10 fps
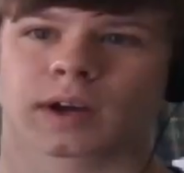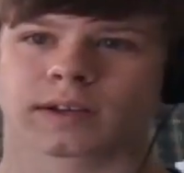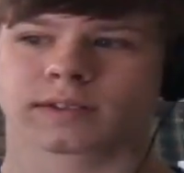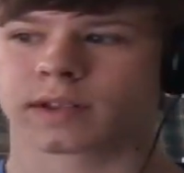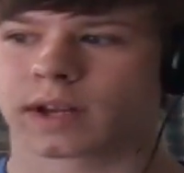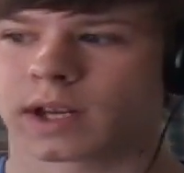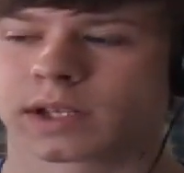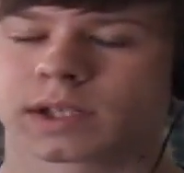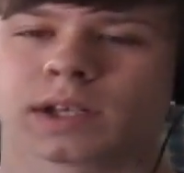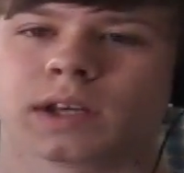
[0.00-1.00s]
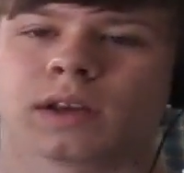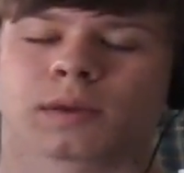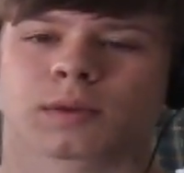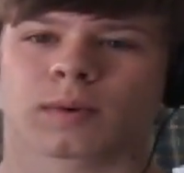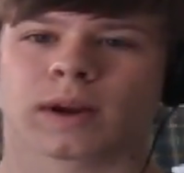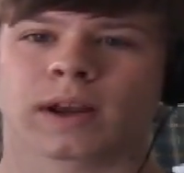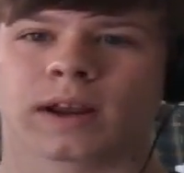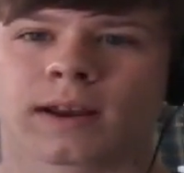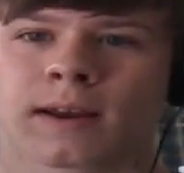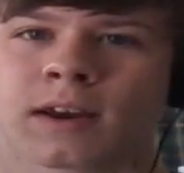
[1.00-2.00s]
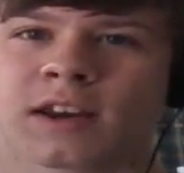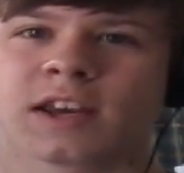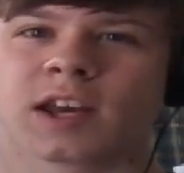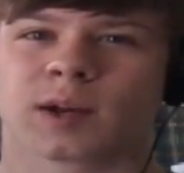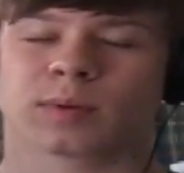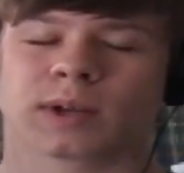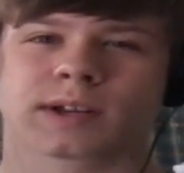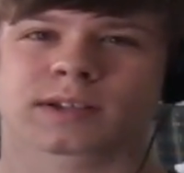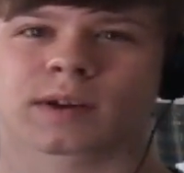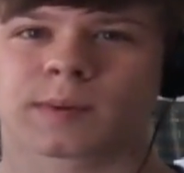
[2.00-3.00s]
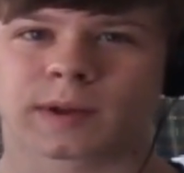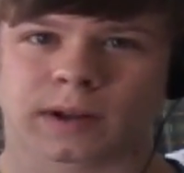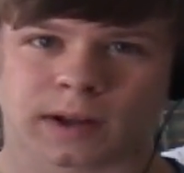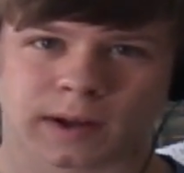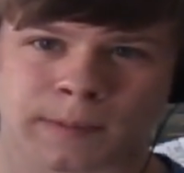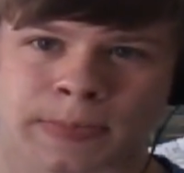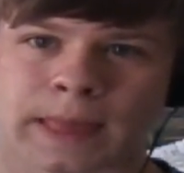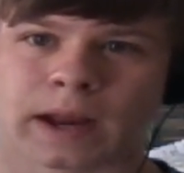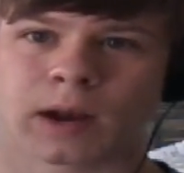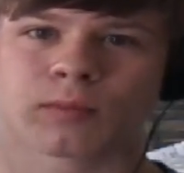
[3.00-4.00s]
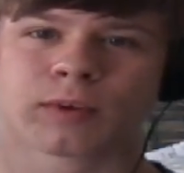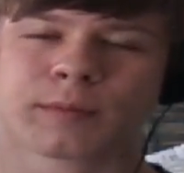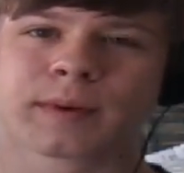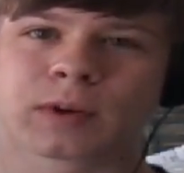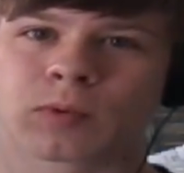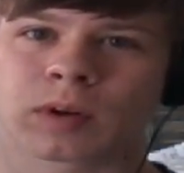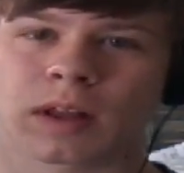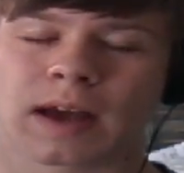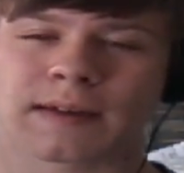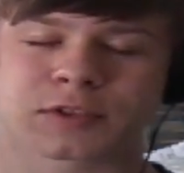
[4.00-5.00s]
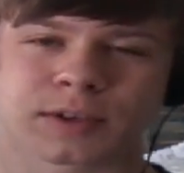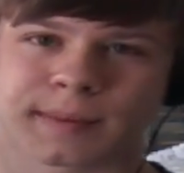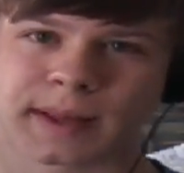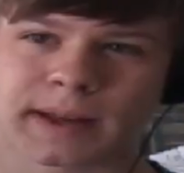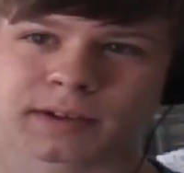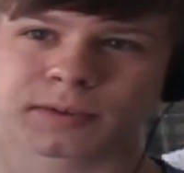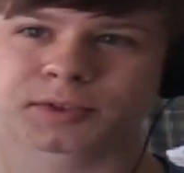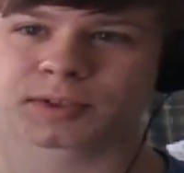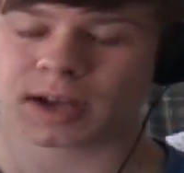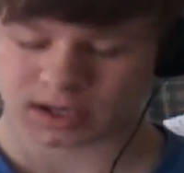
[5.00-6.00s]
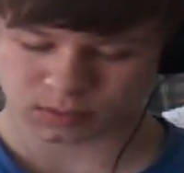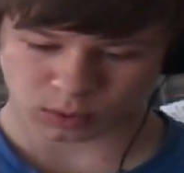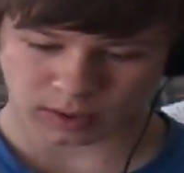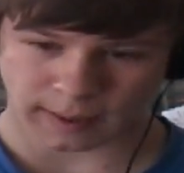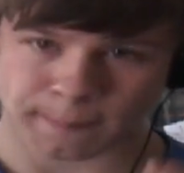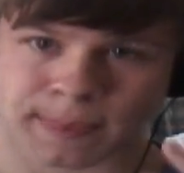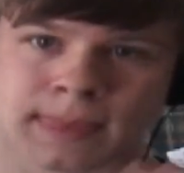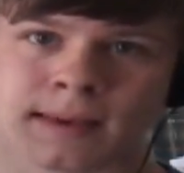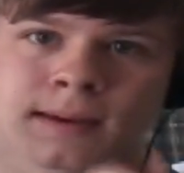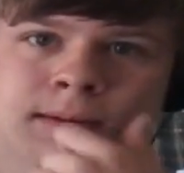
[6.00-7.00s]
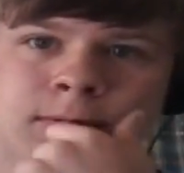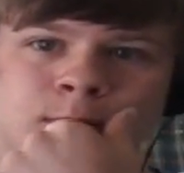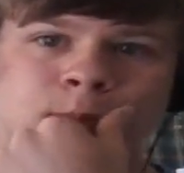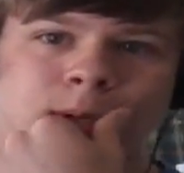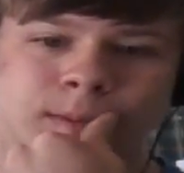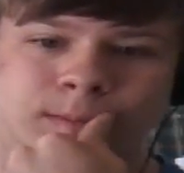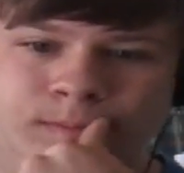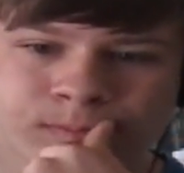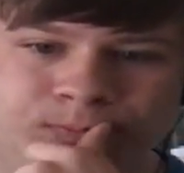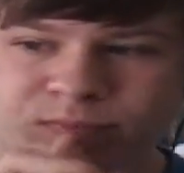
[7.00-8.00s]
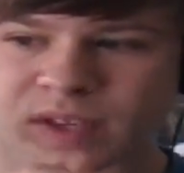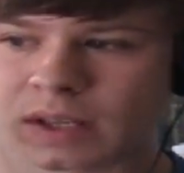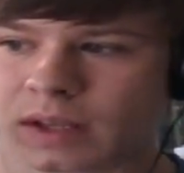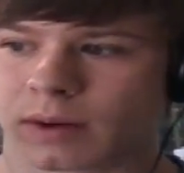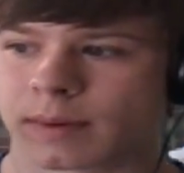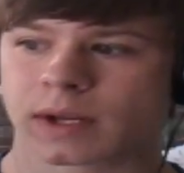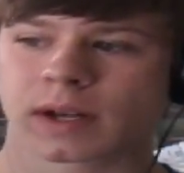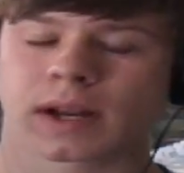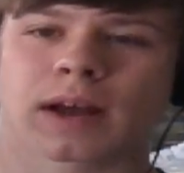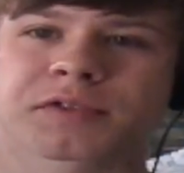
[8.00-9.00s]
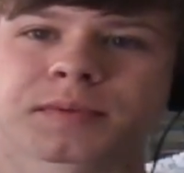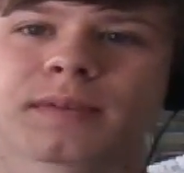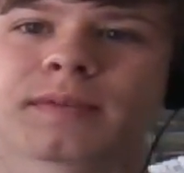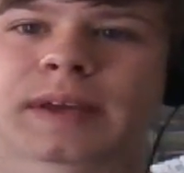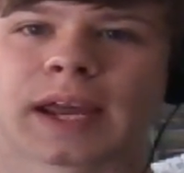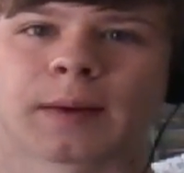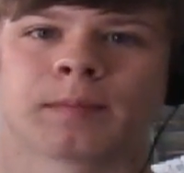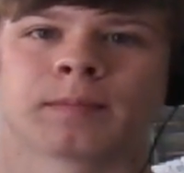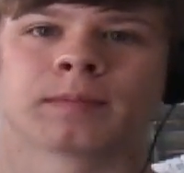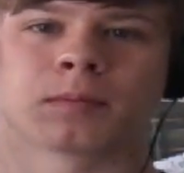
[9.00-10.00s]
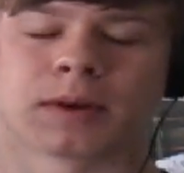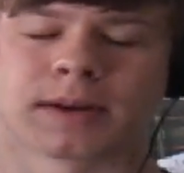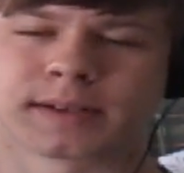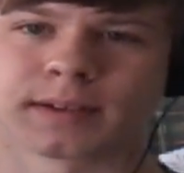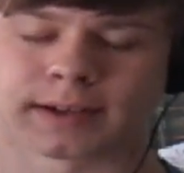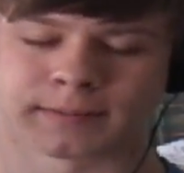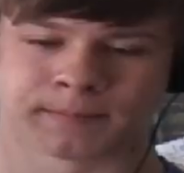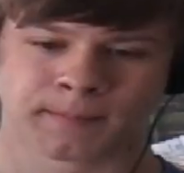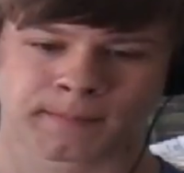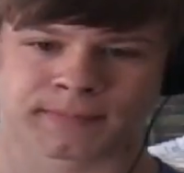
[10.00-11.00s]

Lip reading: up, guys? Today is E3 EA Players coming today. Now, we'll be doing a live stream of that, don't you guys worry. But there have been an announcement of a game recently